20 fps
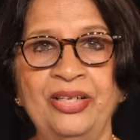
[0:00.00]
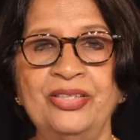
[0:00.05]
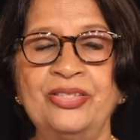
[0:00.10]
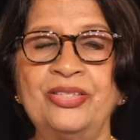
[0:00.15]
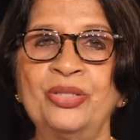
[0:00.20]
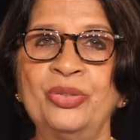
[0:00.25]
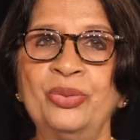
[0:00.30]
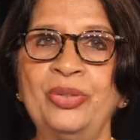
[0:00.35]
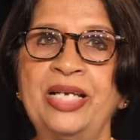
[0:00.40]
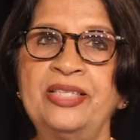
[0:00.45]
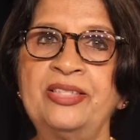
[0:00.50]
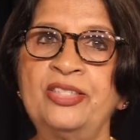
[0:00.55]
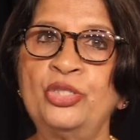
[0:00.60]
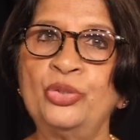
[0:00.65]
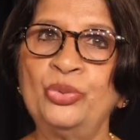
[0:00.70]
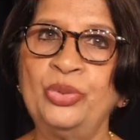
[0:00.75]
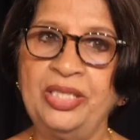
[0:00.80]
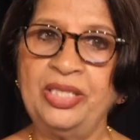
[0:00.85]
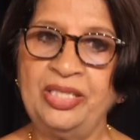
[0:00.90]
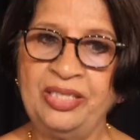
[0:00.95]
so as
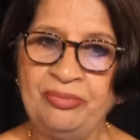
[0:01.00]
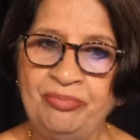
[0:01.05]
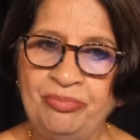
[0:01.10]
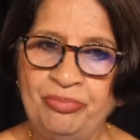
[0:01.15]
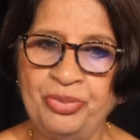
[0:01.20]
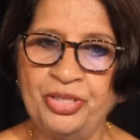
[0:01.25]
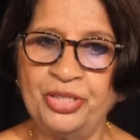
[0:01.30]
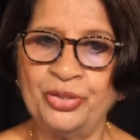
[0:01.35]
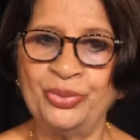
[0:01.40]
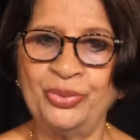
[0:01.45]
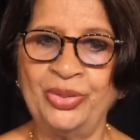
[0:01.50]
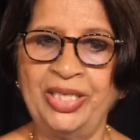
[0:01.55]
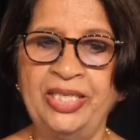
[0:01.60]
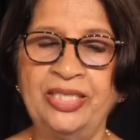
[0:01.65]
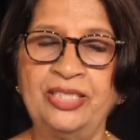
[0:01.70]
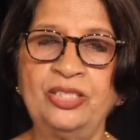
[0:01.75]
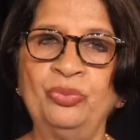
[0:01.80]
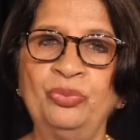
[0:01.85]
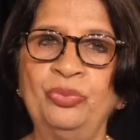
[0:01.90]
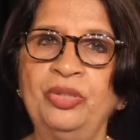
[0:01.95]
to imbue
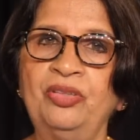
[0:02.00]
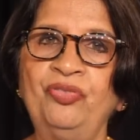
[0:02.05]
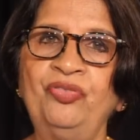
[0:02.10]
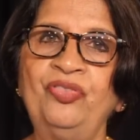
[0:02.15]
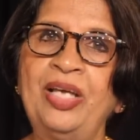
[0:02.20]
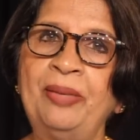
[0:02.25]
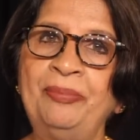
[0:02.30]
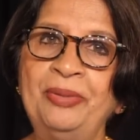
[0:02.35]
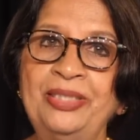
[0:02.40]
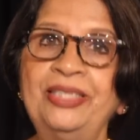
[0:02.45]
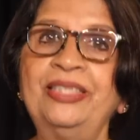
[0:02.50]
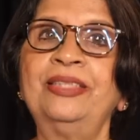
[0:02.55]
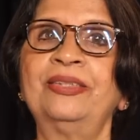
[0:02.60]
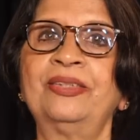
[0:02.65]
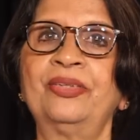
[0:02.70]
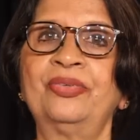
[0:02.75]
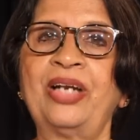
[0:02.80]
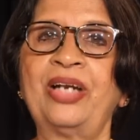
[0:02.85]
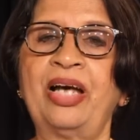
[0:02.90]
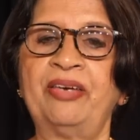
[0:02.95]
it with
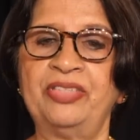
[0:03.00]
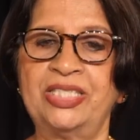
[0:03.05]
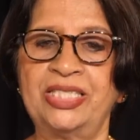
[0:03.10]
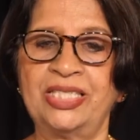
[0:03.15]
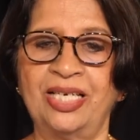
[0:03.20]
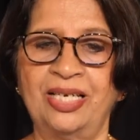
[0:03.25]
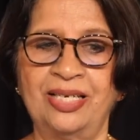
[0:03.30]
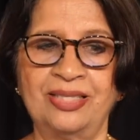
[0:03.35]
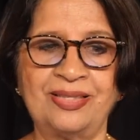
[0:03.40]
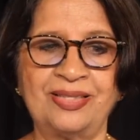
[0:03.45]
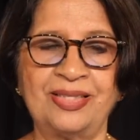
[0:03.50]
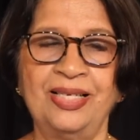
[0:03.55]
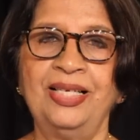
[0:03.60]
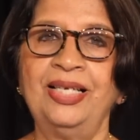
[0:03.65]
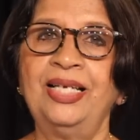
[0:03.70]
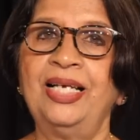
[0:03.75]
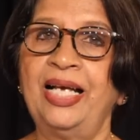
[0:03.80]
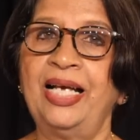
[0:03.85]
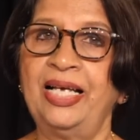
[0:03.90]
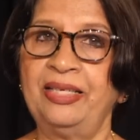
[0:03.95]
feminine gravitas
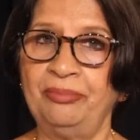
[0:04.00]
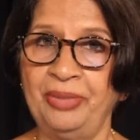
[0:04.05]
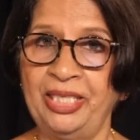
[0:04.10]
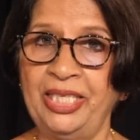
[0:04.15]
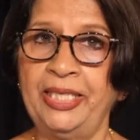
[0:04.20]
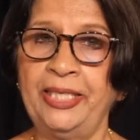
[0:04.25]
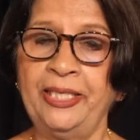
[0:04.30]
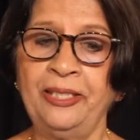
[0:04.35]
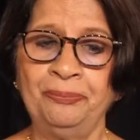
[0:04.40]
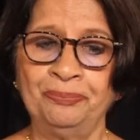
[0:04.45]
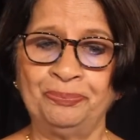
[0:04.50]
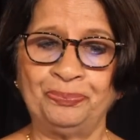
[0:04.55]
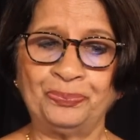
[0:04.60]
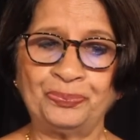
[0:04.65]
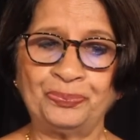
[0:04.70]
and meaning?